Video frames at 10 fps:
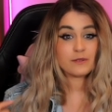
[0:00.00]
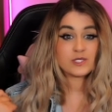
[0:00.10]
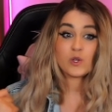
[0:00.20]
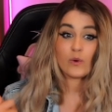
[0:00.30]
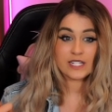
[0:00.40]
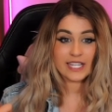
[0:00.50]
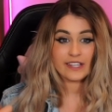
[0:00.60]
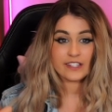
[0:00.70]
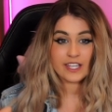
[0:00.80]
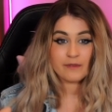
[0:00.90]
he was going to
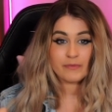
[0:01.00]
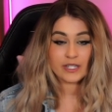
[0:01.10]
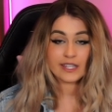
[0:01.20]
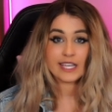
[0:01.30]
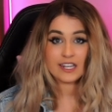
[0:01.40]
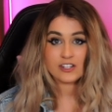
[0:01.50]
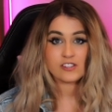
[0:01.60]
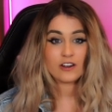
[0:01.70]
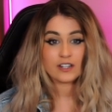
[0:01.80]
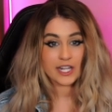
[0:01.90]
kill him, but like in
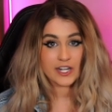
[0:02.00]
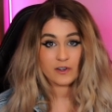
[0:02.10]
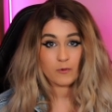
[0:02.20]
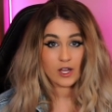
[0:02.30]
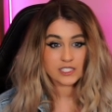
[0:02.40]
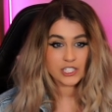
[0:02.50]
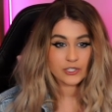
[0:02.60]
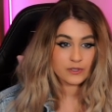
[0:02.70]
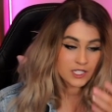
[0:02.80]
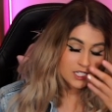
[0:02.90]
his heart, he didn't want
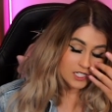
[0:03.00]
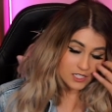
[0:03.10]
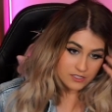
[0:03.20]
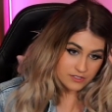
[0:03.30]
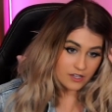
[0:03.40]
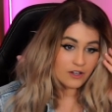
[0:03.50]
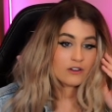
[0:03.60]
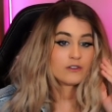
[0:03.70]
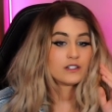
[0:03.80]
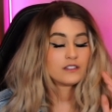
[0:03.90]
to.
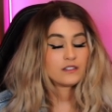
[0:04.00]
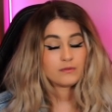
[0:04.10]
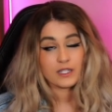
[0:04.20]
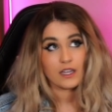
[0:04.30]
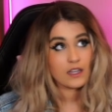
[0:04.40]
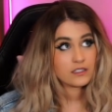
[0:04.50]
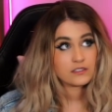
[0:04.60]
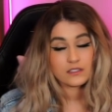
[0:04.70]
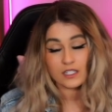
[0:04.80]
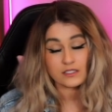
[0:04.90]
So, oh my
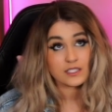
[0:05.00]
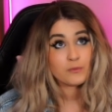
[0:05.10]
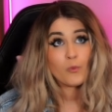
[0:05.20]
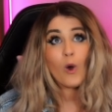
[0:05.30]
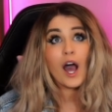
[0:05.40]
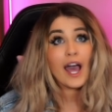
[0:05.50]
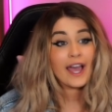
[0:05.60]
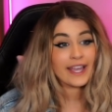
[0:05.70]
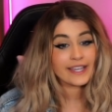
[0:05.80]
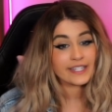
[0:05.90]
gosh, Cassim,
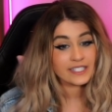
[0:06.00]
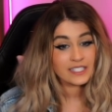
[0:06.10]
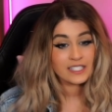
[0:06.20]
why?